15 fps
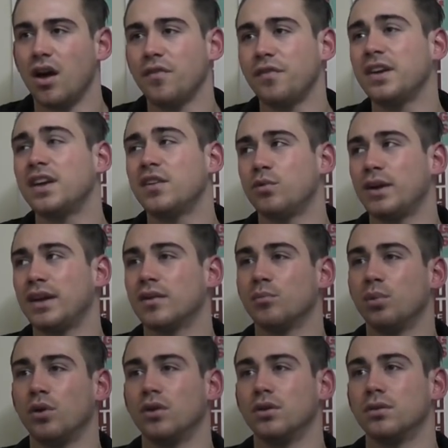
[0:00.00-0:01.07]
I think if we
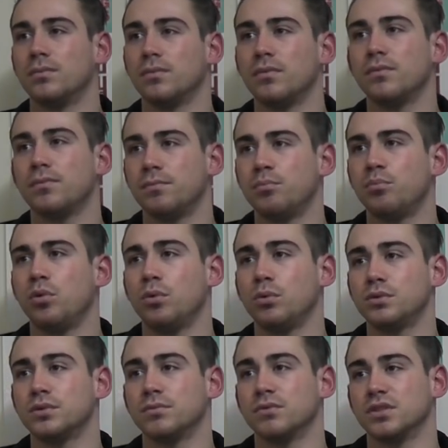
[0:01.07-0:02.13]
can
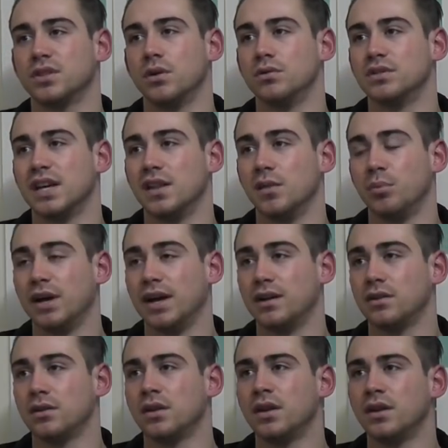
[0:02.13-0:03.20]
pull some results out of the
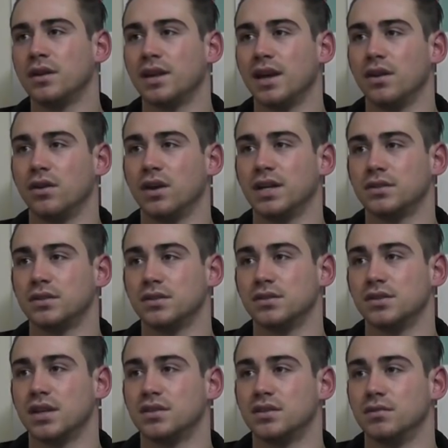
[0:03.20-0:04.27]
bag, get a nice
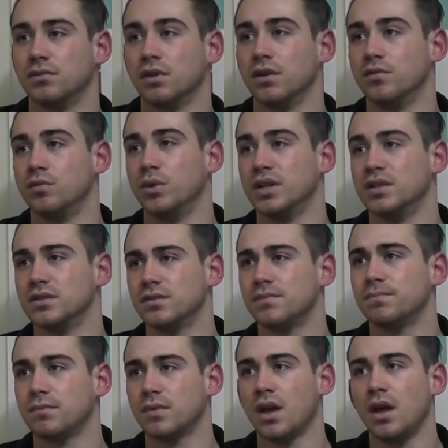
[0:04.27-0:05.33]
consecutive run of wins,
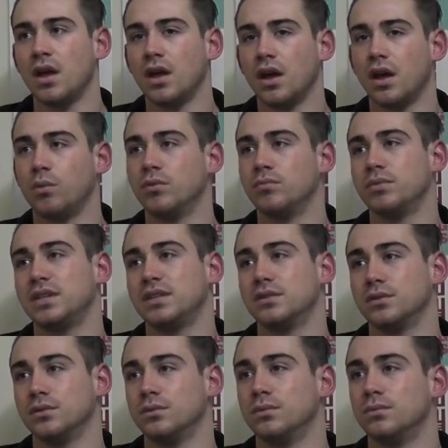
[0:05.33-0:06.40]
I wouldn't be
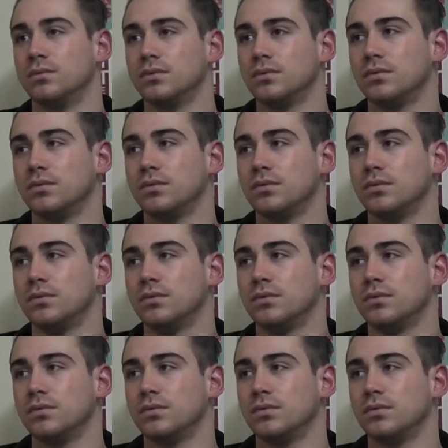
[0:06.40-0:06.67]
too